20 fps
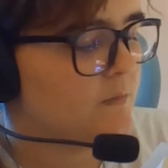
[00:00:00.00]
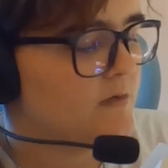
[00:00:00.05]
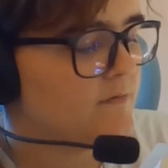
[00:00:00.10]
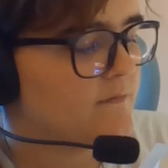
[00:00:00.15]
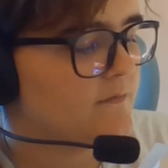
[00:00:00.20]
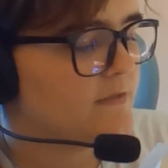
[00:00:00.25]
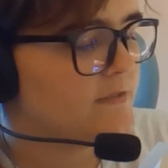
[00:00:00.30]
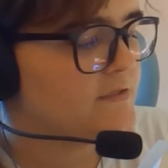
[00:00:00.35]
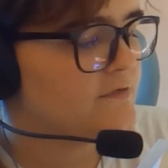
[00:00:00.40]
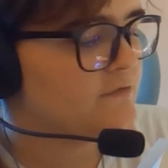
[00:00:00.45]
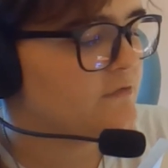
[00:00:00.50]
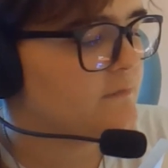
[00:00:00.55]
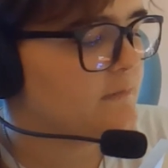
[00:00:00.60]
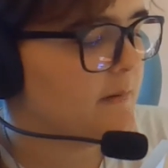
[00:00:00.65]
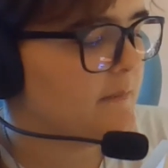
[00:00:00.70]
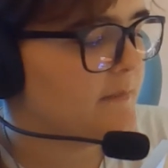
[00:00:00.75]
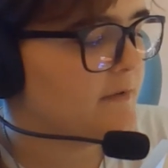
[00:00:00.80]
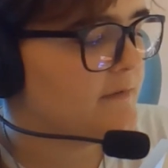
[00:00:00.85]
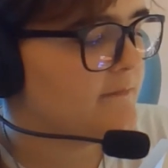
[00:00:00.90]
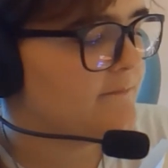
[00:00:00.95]
one for each crew
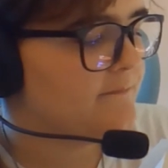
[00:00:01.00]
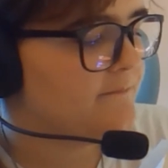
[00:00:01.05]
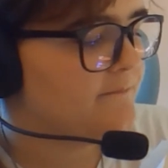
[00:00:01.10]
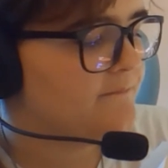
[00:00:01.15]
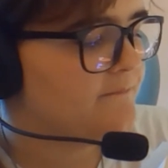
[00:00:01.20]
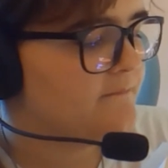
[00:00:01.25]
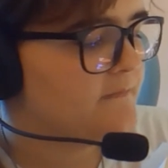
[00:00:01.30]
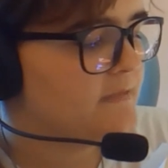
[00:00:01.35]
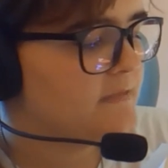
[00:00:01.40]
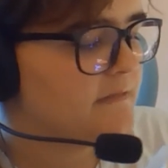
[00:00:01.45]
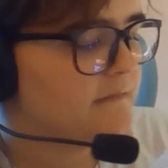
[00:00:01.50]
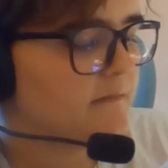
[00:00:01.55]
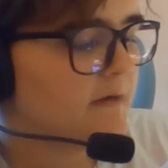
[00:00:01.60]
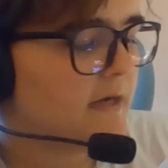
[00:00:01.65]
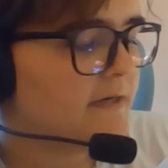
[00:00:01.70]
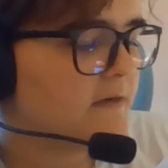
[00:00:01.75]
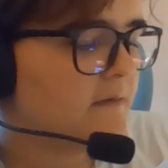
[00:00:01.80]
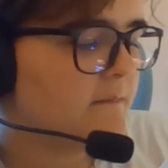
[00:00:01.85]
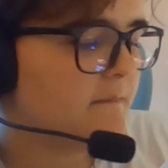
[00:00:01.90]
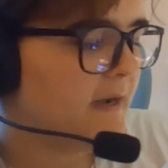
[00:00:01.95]
member, so
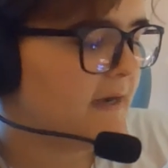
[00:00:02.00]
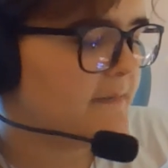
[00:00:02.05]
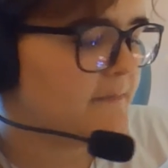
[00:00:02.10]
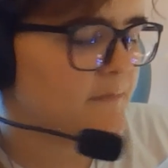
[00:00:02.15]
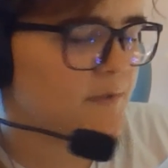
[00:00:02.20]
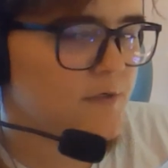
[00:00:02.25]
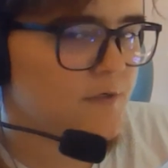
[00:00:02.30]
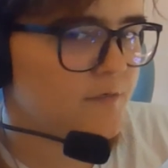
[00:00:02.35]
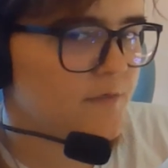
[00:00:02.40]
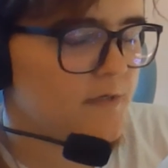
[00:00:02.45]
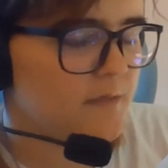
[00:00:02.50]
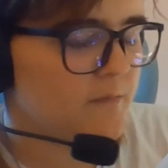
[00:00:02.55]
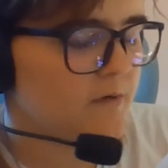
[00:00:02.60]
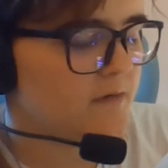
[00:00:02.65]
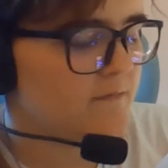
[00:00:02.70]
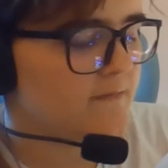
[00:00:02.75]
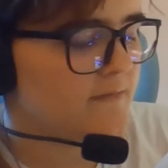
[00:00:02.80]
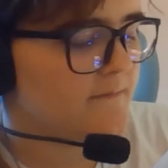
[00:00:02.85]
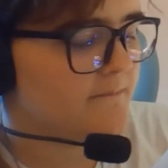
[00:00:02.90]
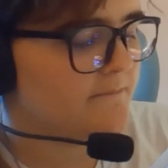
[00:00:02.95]
I don't mind murdering one
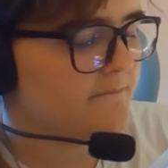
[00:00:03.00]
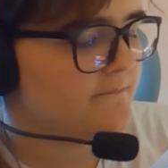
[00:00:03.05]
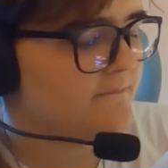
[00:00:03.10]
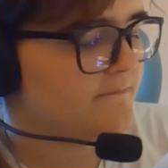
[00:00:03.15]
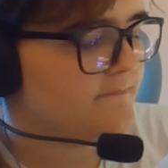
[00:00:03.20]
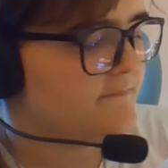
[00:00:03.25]
of them.